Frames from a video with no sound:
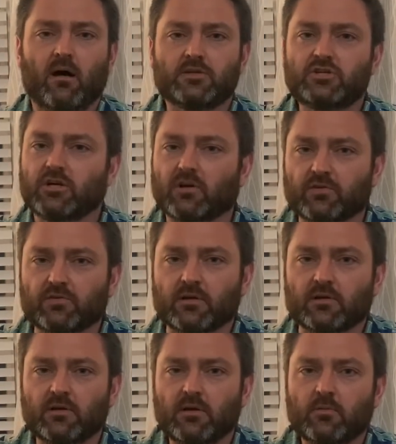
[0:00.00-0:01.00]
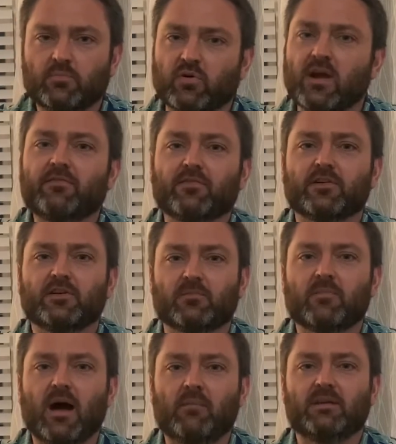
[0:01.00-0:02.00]
Children, pray for your
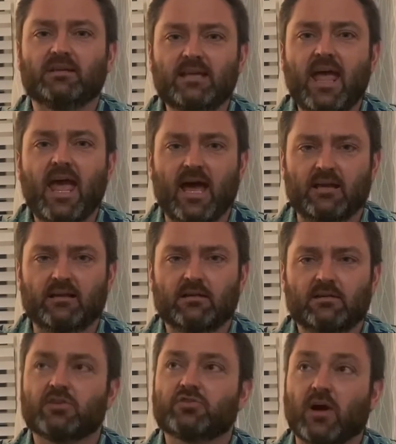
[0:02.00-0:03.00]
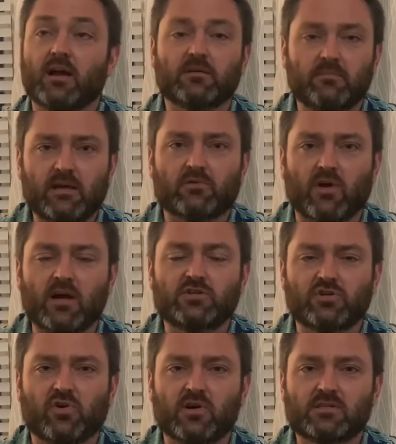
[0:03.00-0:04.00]
mom and dad. They're trying to make right
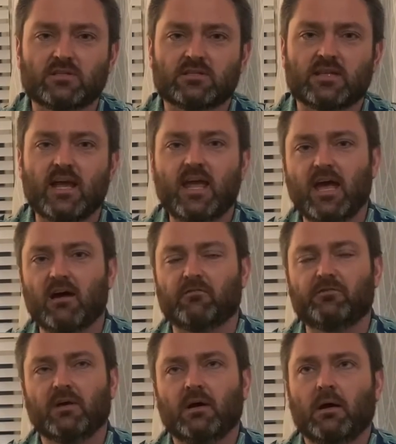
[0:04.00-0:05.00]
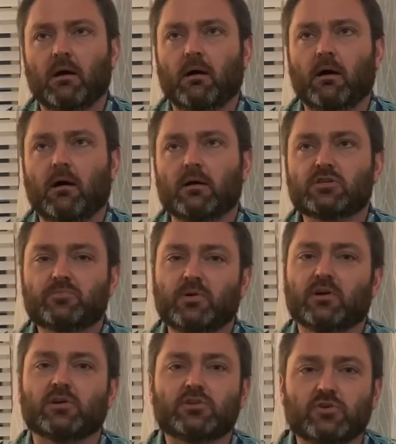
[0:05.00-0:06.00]
choices. They have
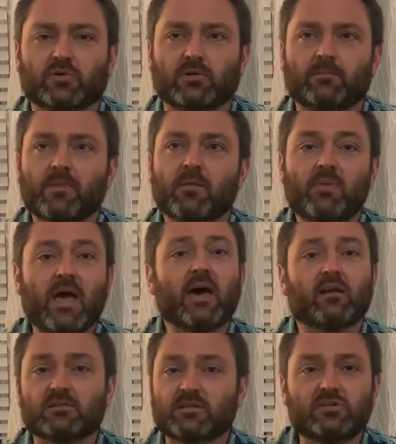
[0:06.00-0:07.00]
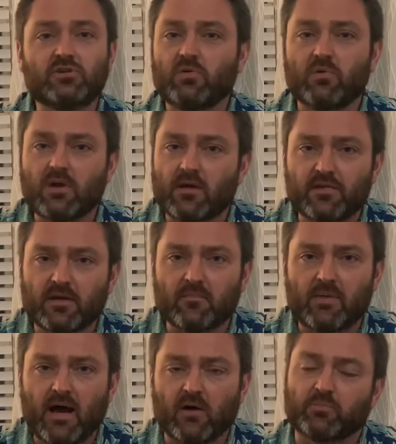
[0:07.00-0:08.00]
spiritual battles that you know nothing
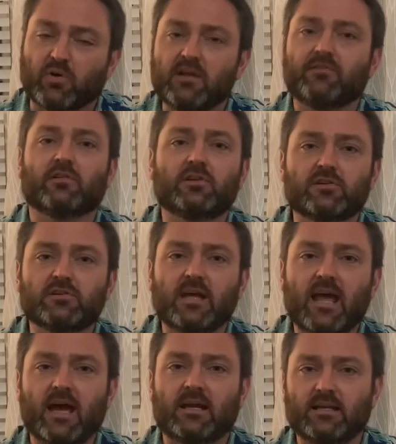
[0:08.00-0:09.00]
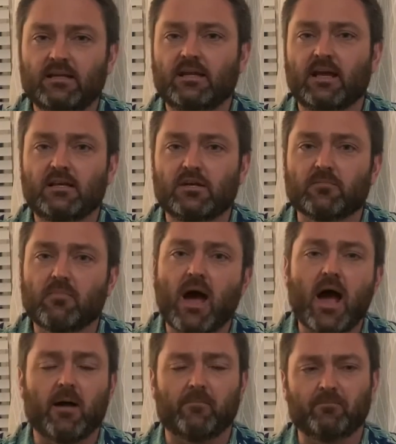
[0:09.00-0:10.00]
about. Pray for your dad and your
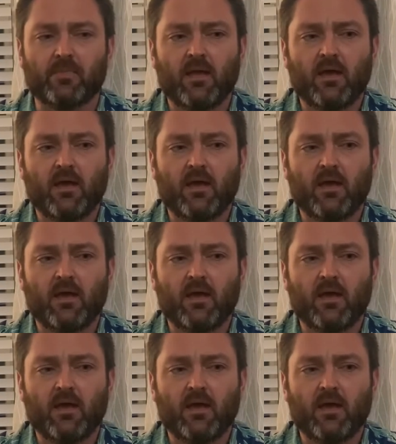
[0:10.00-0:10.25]
mom.